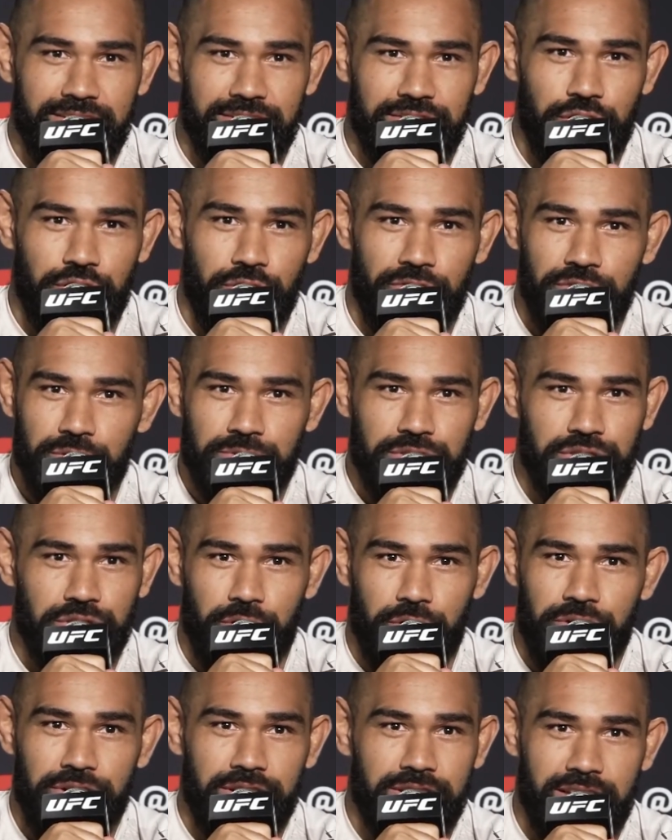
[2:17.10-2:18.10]
COVID was
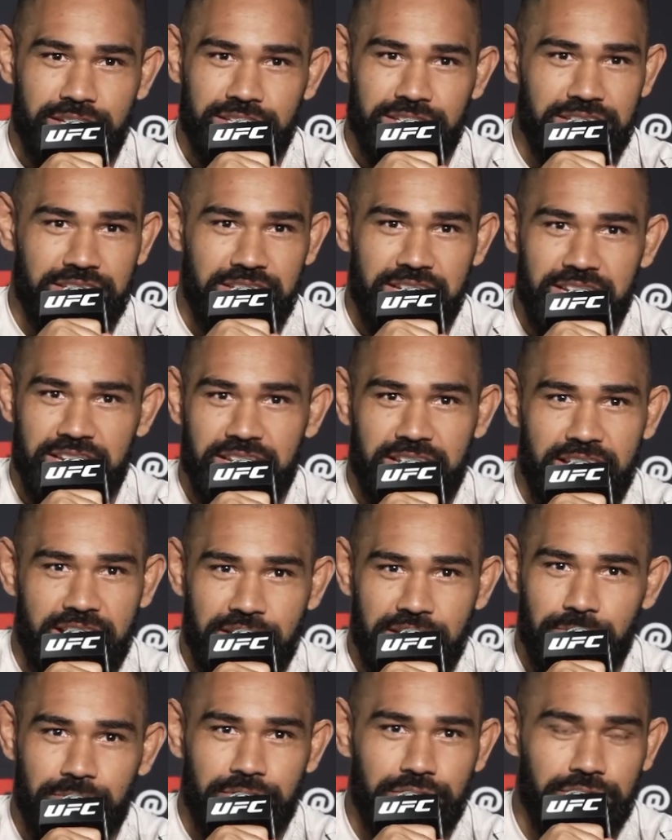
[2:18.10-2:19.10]
going, and they just needed
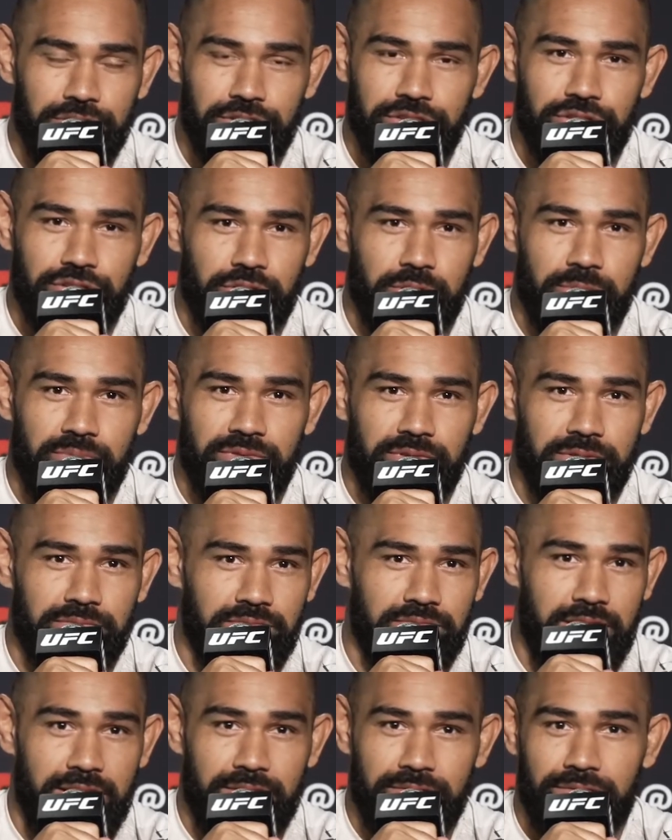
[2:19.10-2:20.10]
anyone who could show up
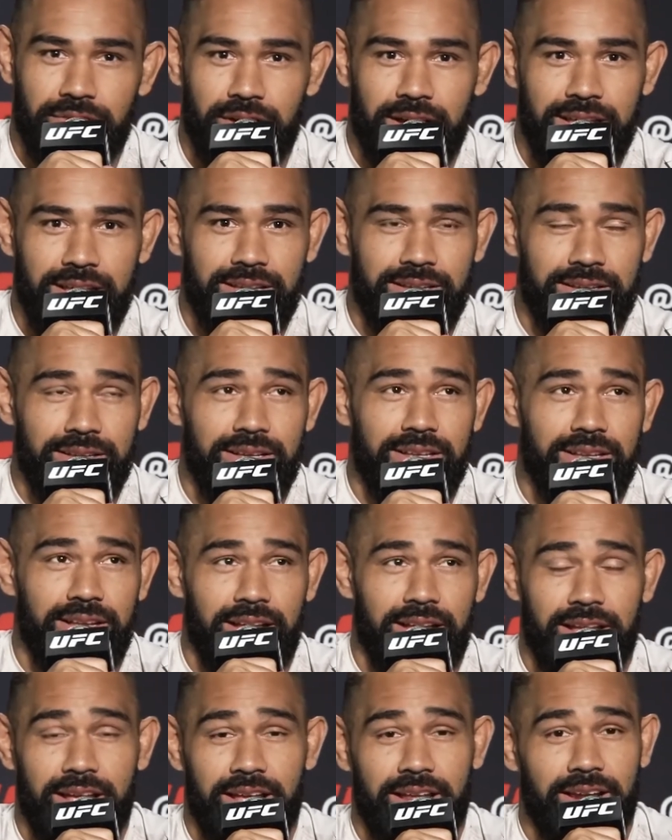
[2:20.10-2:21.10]
and fight.
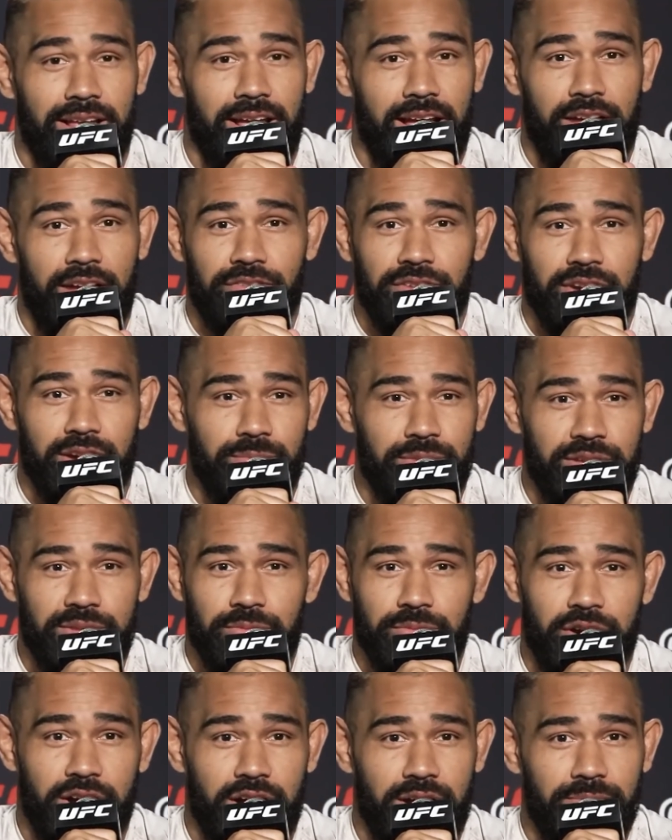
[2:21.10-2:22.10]
And after I beat
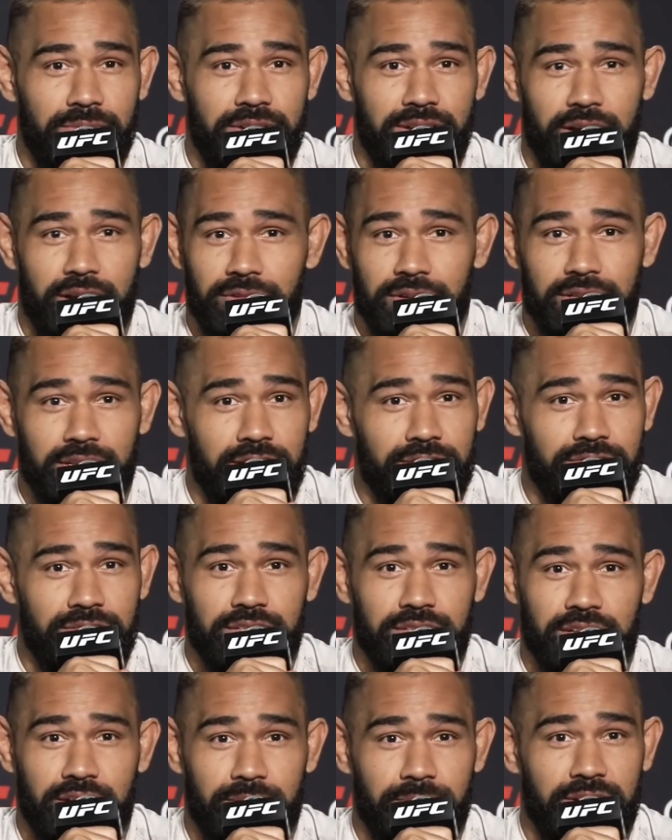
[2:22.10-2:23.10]
Mohammed, I would love to
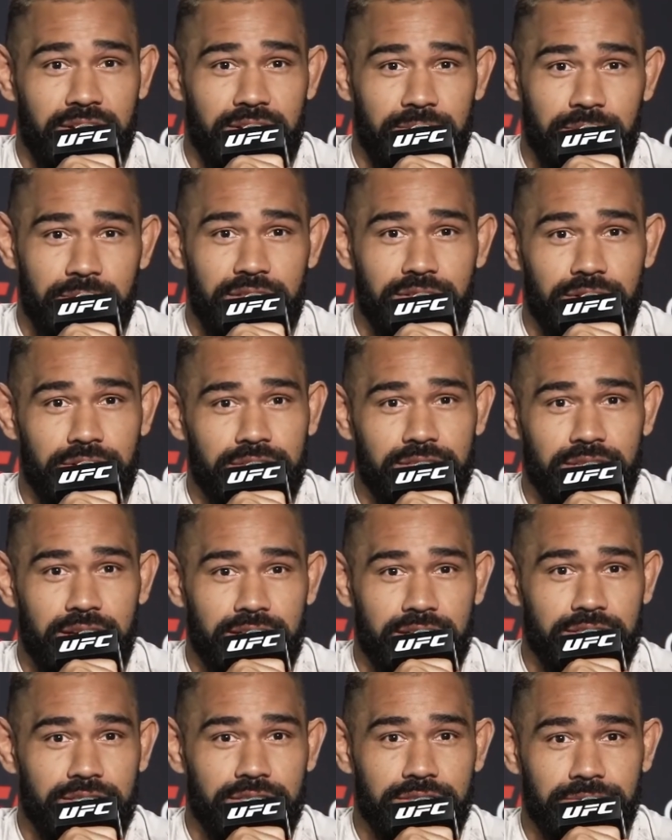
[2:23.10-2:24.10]
come in and beat those
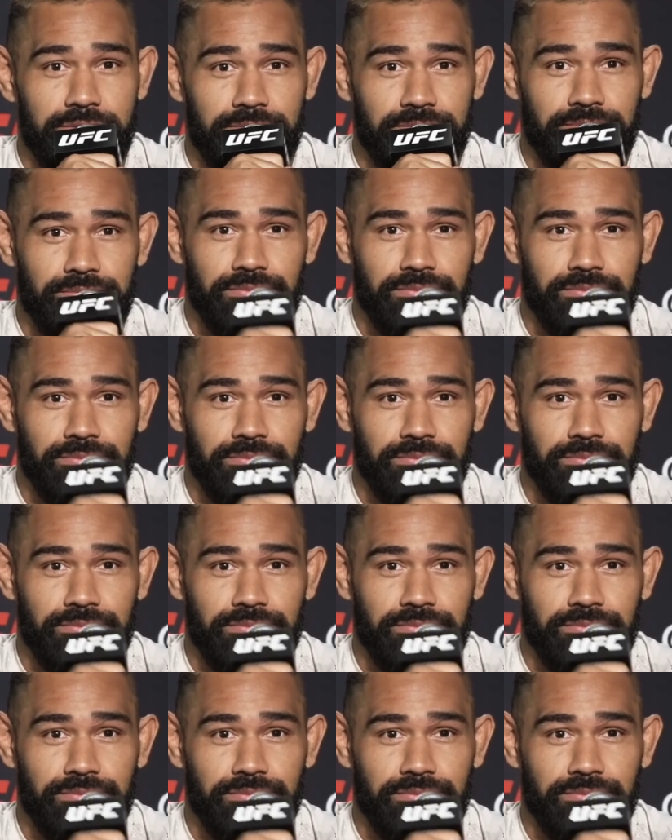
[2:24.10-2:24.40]
guys too.